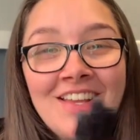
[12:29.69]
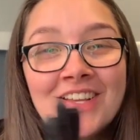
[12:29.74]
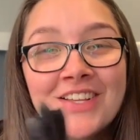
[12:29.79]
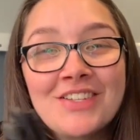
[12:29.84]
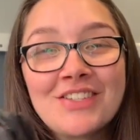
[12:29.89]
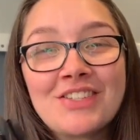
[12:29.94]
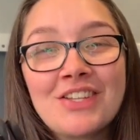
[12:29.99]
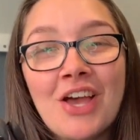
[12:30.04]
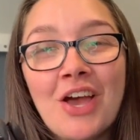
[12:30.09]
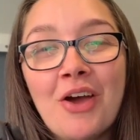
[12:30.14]

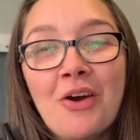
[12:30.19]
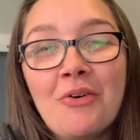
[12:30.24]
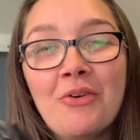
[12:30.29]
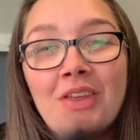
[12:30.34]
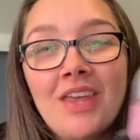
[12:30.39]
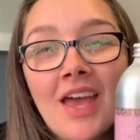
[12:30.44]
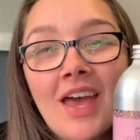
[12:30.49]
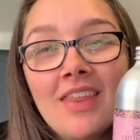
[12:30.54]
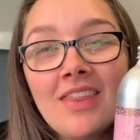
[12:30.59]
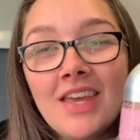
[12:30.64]
So
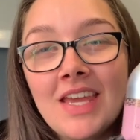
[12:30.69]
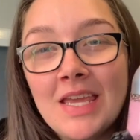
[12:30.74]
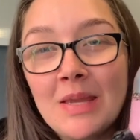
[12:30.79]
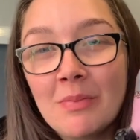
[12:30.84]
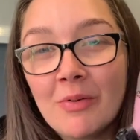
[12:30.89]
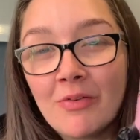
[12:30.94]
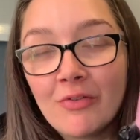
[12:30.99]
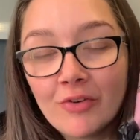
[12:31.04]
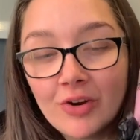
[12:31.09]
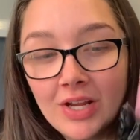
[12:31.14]
yeah, the
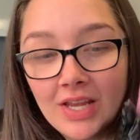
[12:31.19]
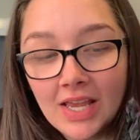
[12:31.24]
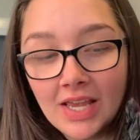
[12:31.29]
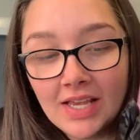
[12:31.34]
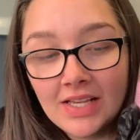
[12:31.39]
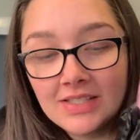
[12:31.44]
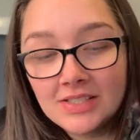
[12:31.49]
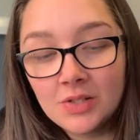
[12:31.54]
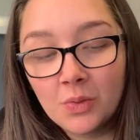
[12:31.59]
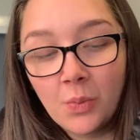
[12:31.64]
Hema-free
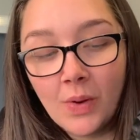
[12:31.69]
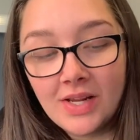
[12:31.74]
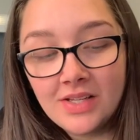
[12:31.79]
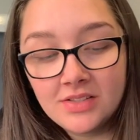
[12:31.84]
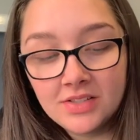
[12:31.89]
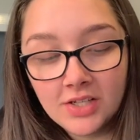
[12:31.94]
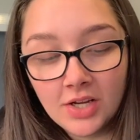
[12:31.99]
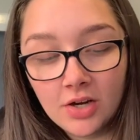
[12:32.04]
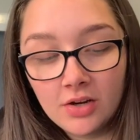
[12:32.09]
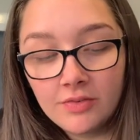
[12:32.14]
is the way
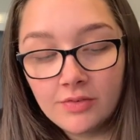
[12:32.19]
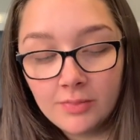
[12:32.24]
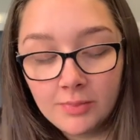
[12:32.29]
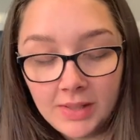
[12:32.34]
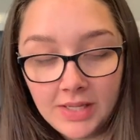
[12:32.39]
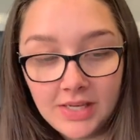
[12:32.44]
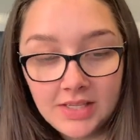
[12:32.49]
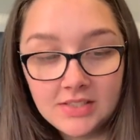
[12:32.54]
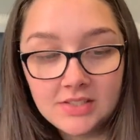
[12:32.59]
to go for me.